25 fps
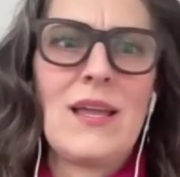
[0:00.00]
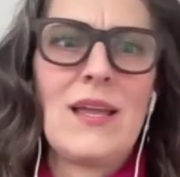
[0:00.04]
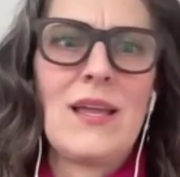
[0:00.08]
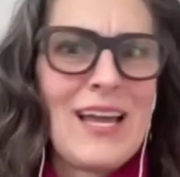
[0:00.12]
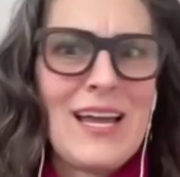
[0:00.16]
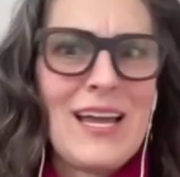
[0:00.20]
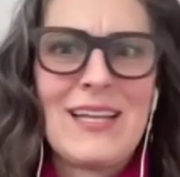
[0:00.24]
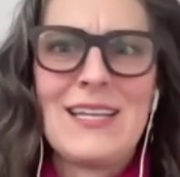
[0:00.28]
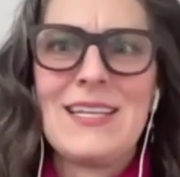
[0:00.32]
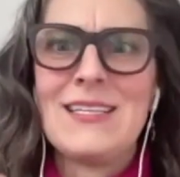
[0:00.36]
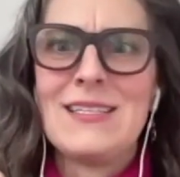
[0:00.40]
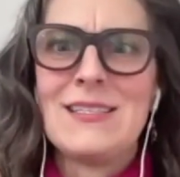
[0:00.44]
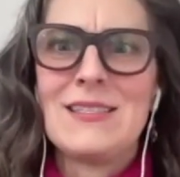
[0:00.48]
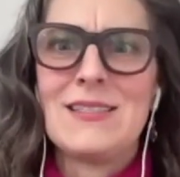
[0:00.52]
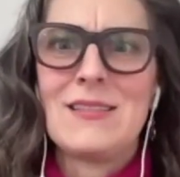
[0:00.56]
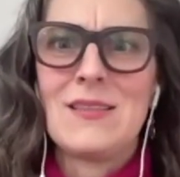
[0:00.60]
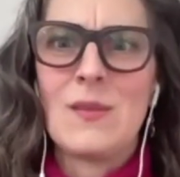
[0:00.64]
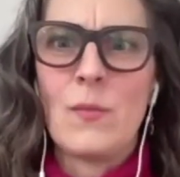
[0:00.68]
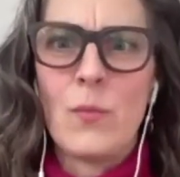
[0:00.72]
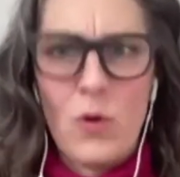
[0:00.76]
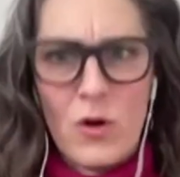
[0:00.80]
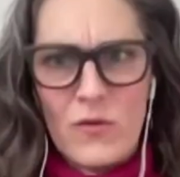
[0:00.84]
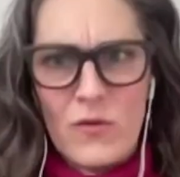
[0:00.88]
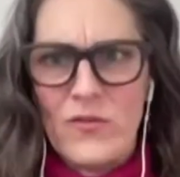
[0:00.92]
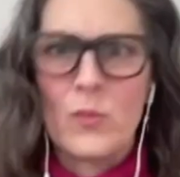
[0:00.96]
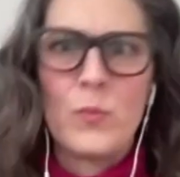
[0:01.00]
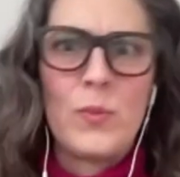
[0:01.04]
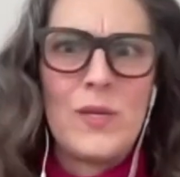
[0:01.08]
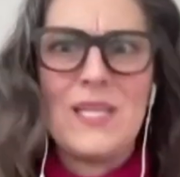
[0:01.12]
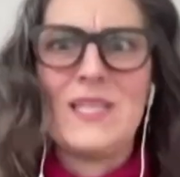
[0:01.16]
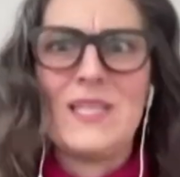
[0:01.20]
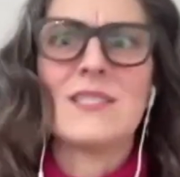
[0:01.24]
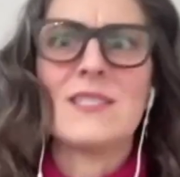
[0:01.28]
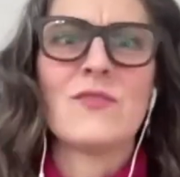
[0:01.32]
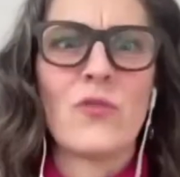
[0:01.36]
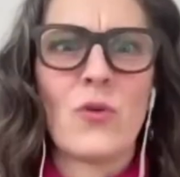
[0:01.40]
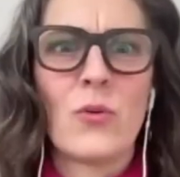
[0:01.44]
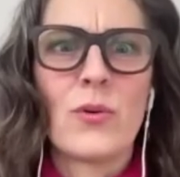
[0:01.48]
that is the perfect
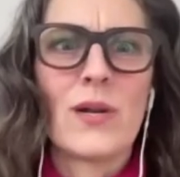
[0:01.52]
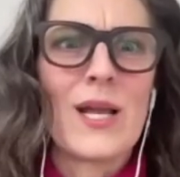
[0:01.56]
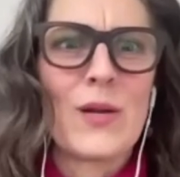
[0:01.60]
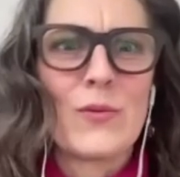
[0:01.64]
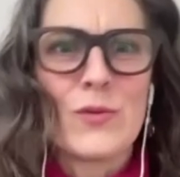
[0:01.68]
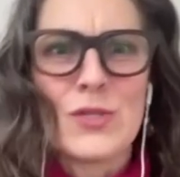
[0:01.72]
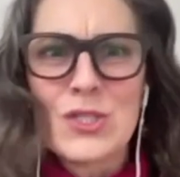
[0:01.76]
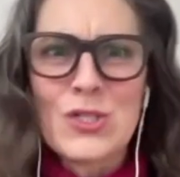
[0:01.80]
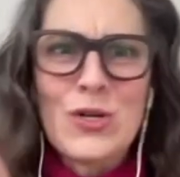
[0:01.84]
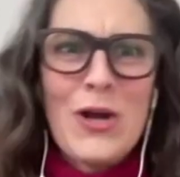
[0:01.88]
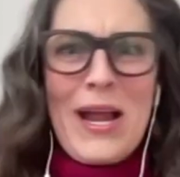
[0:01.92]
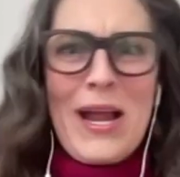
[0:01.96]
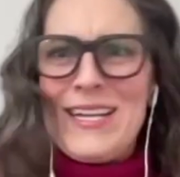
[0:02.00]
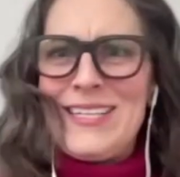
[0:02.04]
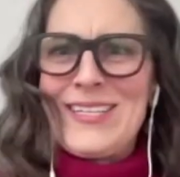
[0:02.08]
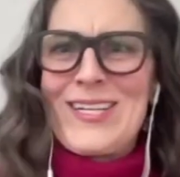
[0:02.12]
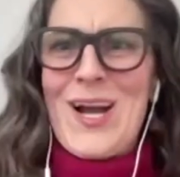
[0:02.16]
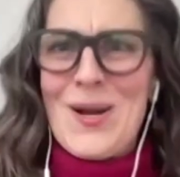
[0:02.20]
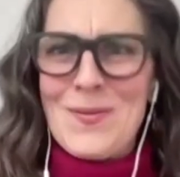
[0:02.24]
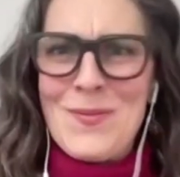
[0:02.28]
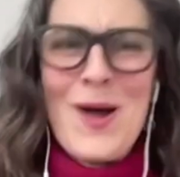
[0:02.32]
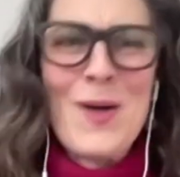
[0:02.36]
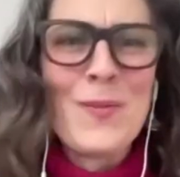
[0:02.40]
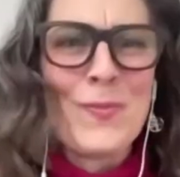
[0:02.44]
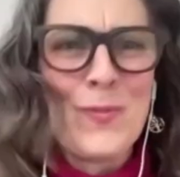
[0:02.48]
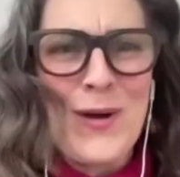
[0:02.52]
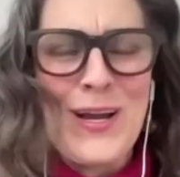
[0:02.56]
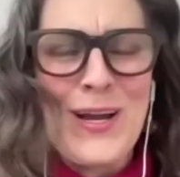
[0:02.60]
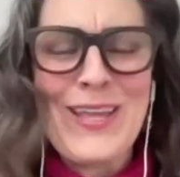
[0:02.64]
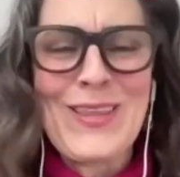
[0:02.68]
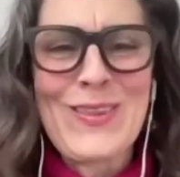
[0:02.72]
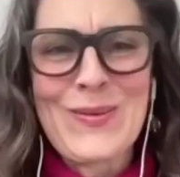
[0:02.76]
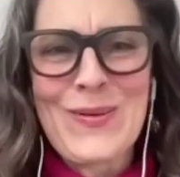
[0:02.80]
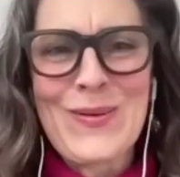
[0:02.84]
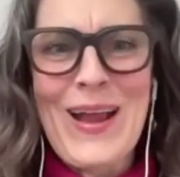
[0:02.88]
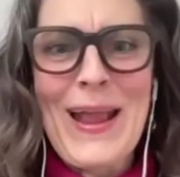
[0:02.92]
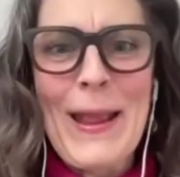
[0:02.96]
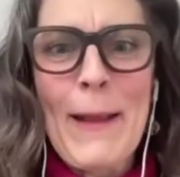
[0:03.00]
piece for what I was trying to come up
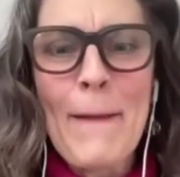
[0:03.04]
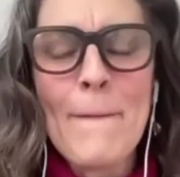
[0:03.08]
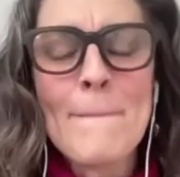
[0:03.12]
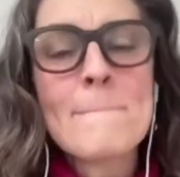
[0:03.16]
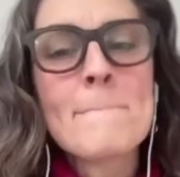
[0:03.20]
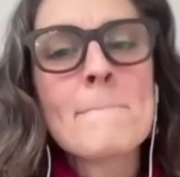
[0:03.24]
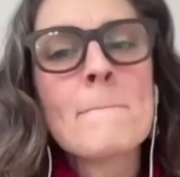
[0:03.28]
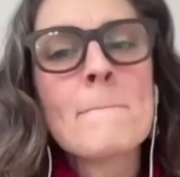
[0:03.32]
with, right?